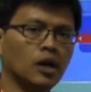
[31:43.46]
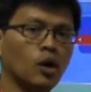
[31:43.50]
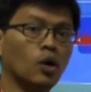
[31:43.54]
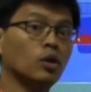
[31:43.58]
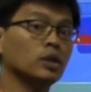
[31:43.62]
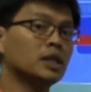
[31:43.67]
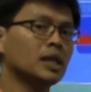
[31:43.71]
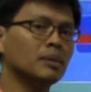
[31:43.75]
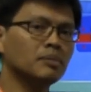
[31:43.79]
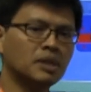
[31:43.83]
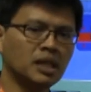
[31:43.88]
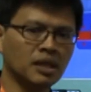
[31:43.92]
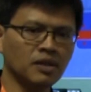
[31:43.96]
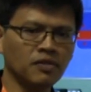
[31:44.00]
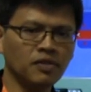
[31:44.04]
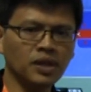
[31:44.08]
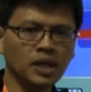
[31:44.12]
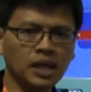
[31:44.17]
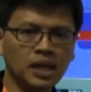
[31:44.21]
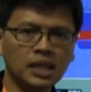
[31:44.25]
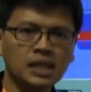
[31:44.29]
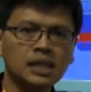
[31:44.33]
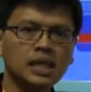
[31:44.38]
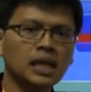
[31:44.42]
or some
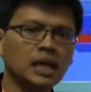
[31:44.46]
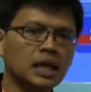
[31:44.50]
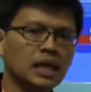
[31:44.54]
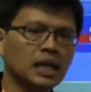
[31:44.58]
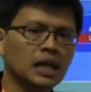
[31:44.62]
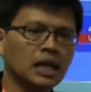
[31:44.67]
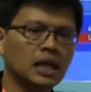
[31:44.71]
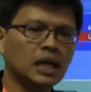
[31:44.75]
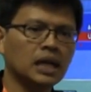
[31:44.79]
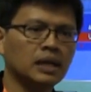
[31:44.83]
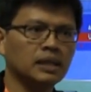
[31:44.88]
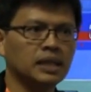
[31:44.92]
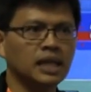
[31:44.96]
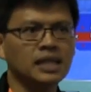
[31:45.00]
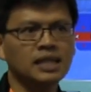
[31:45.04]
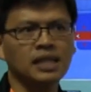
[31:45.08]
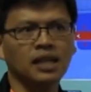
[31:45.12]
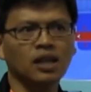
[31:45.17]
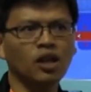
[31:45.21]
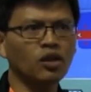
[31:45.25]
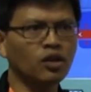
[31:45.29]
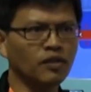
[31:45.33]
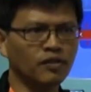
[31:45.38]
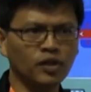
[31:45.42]
TVs, there's a
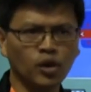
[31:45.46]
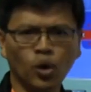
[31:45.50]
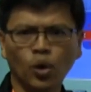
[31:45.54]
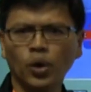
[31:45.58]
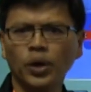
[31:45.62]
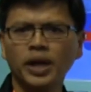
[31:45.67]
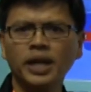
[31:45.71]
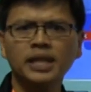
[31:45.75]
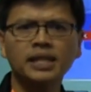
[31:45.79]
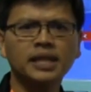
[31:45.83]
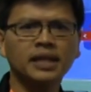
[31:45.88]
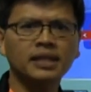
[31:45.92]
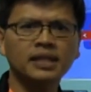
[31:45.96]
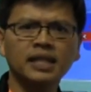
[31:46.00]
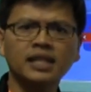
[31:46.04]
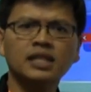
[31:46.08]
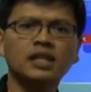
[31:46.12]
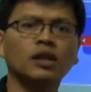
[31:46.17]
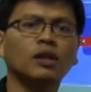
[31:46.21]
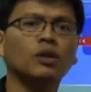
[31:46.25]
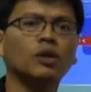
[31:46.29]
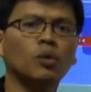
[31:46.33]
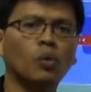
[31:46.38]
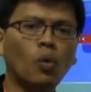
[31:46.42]
lot of noise and it
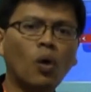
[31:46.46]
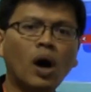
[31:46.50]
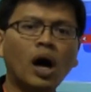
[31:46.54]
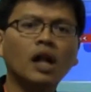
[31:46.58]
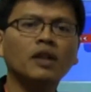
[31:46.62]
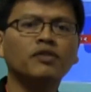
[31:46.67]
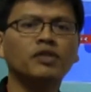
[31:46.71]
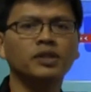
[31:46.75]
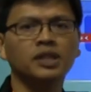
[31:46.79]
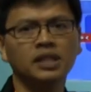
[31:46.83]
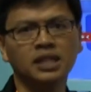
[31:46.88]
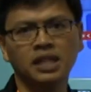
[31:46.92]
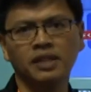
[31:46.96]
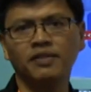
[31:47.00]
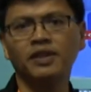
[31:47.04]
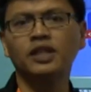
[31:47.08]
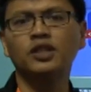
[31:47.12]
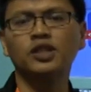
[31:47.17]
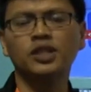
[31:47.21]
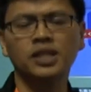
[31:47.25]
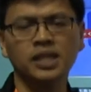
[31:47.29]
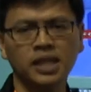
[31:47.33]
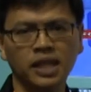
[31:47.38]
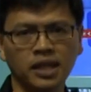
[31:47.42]
takes a while for the TV
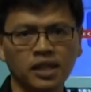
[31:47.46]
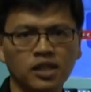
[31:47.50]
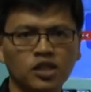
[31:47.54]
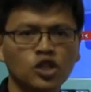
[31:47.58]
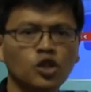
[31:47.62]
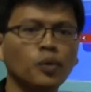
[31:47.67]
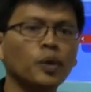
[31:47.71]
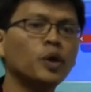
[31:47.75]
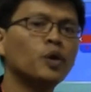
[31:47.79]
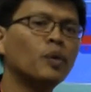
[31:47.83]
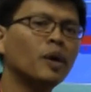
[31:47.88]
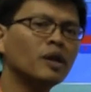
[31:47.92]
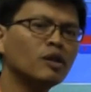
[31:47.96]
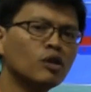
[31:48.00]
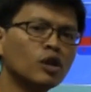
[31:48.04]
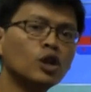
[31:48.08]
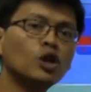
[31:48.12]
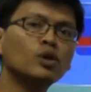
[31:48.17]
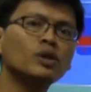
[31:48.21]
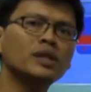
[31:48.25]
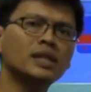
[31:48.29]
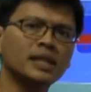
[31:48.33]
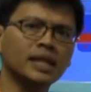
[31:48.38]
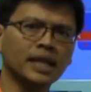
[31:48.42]
to sync. So we don't want to
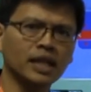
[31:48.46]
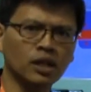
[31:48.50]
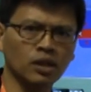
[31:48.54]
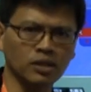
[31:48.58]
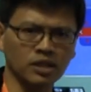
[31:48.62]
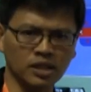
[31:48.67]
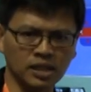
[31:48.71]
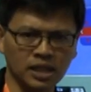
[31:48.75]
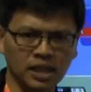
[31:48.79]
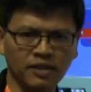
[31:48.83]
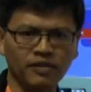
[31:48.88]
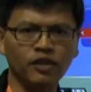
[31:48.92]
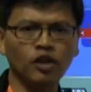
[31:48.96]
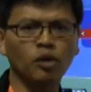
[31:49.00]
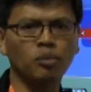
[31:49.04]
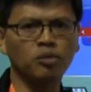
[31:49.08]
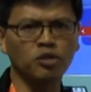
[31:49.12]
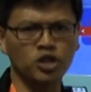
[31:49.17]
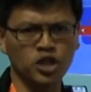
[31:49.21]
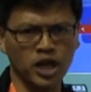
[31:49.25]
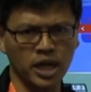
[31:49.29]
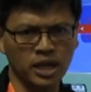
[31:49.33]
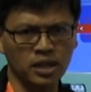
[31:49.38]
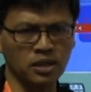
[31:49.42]
lose sync on the TV or
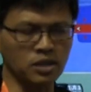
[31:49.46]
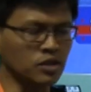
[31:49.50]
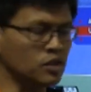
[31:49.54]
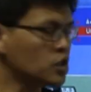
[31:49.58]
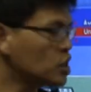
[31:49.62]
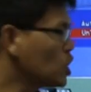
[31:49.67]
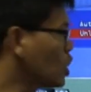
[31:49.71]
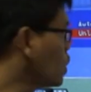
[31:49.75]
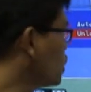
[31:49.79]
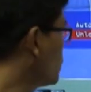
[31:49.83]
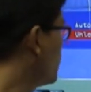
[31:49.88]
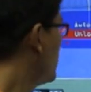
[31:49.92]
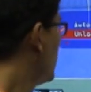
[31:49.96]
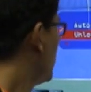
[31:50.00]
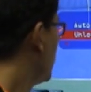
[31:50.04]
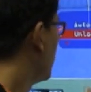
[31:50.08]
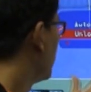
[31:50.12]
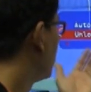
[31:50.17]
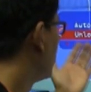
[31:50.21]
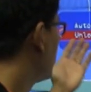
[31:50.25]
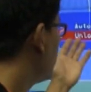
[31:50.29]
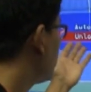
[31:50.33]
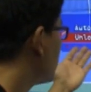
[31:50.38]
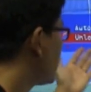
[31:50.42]
projector. So
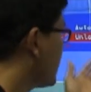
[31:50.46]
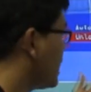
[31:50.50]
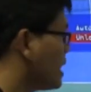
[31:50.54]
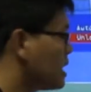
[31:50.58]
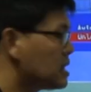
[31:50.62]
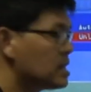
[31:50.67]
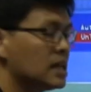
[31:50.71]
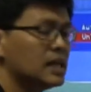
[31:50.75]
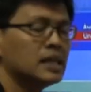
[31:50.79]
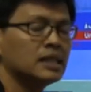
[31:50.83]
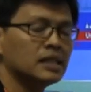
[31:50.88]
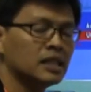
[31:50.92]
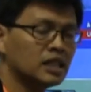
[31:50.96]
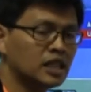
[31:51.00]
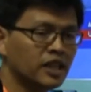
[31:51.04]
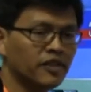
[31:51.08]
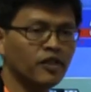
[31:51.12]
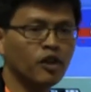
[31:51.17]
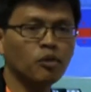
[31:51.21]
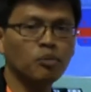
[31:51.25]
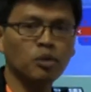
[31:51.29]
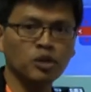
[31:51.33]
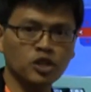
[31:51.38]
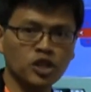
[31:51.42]
in this case, the
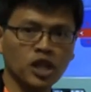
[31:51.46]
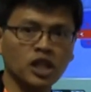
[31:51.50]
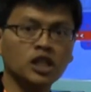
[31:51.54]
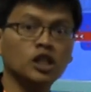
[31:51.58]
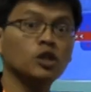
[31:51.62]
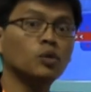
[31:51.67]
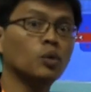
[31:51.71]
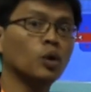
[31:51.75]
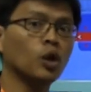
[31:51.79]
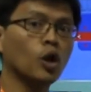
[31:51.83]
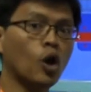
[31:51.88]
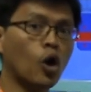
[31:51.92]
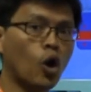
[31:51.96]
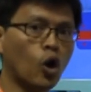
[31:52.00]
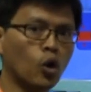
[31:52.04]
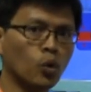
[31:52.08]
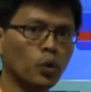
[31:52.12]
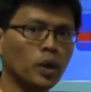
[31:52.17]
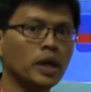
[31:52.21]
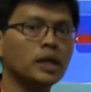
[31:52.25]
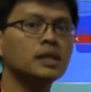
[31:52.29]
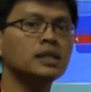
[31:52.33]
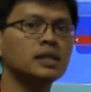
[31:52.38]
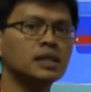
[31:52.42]
TV or projector will
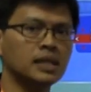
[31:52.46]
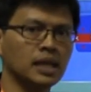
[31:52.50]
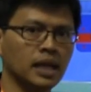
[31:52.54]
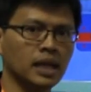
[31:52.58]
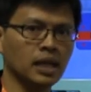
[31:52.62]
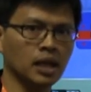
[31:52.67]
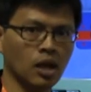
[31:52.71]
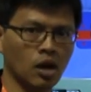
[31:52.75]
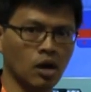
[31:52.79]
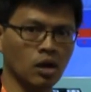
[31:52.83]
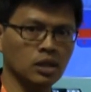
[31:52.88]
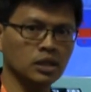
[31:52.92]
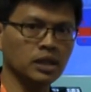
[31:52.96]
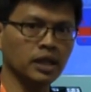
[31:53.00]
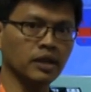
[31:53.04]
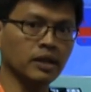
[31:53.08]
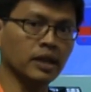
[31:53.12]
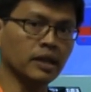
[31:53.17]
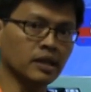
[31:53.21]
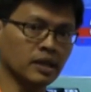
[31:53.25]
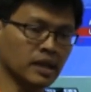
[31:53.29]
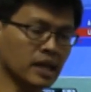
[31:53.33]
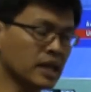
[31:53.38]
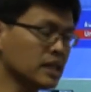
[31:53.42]
always stay locked and
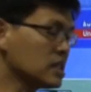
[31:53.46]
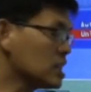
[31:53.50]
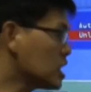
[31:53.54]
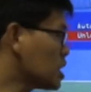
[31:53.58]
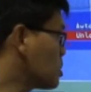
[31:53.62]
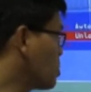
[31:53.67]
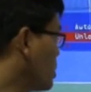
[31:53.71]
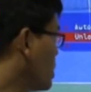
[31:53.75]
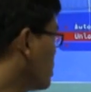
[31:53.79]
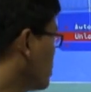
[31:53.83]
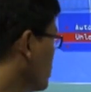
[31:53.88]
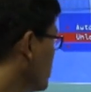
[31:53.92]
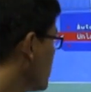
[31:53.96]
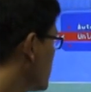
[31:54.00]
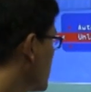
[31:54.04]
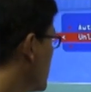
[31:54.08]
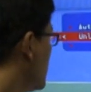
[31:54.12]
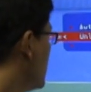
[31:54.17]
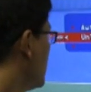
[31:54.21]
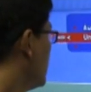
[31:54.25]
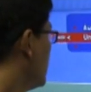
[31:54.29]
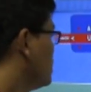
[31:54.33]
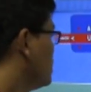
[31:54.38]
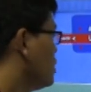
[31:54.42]
get a nice experience.
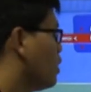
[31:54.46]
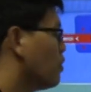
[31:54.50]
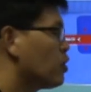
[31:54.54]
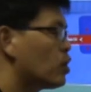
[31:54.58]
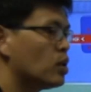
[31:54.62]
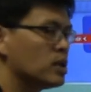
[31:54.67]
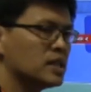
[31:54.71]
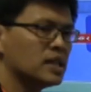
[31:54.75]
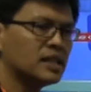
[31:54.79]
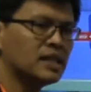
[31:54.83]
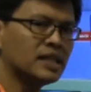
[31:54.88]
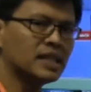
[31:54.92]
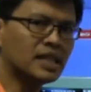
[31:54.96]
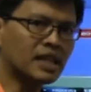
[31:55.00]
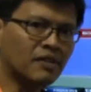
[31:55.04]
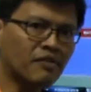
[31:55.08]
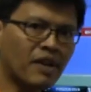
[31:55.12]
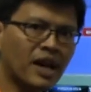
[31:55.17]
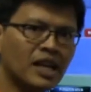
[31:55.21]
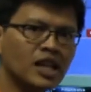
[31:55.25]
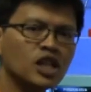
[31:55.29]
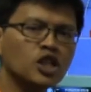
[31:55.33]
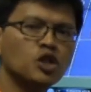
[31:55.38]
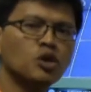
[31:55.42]
Of course, the
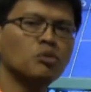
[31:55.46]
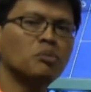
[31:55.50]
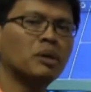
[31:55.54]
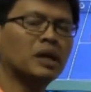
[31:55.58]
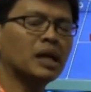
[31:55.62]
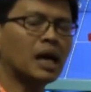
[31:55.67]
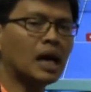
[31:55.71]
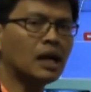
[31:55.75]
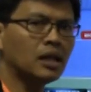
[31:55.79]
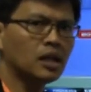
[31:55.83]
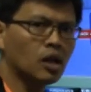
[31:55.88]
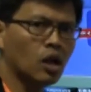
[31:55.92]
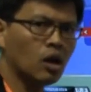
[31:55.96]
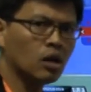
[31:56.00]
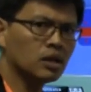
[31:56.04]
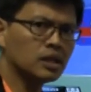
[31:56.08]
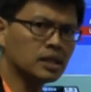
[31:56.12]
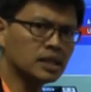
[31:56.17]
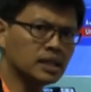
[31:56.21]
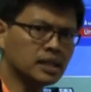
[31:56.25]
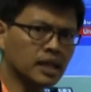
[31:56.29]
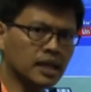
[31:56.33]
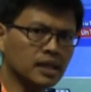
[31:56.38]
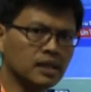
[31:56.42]
disadvantage of being unlocked
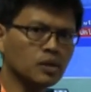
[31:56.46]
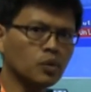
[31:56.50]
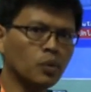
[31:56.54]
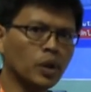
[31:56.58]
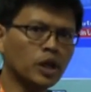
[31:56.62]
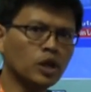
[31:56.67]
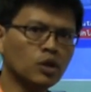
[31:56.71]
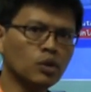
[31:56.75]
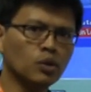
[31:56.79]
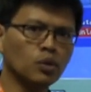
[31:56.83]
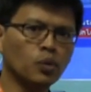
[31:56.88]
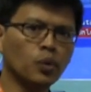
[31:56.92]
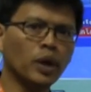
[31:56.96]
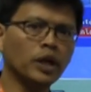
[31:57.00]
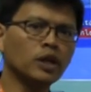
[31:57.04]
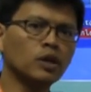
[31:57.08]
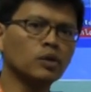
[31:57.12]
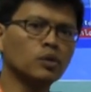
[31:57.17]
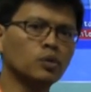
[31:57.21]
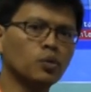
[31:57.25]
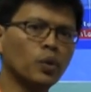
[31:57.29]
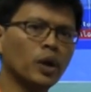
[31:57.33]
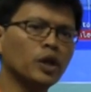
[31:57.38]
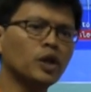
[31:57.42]
is that when
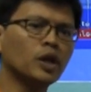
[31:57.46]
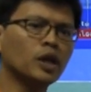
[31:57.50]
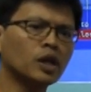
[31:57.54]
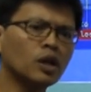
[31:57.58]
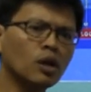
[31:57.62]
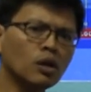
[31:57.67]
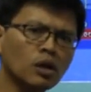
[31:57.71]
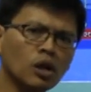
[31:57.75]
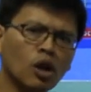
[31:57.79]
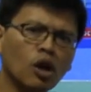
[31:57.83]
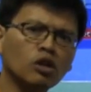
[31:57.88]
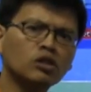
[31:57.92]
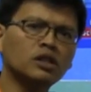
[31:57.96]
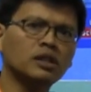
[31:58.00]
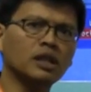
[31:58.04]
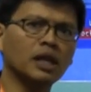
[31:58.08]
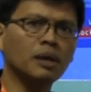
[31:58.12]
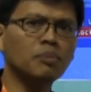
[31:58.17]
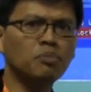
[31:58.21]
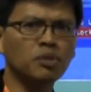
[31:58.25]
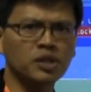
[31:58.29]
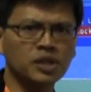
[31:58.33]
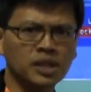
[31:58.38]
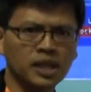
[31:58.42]
you're not locked to the
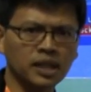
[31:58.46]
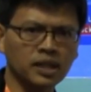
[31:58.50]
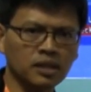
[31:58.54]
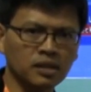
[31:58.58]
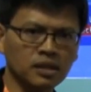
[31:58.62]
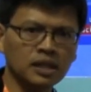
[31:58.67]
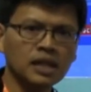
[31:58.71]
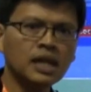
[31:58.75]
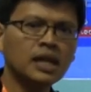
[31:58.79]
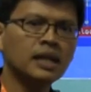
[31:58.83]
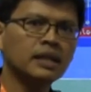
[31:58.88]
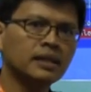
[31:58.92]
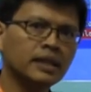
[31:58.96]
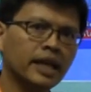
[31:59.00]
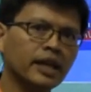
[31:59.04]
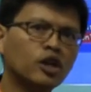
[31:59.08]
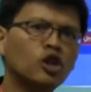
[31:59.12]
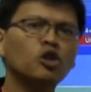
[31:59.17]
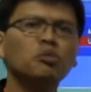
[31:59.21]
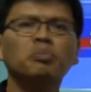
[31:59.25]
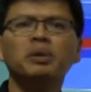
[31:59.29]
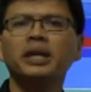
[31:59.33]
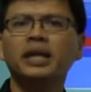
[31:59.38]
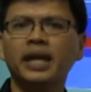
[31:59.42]
input signal, there
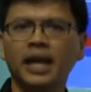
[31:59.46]
could be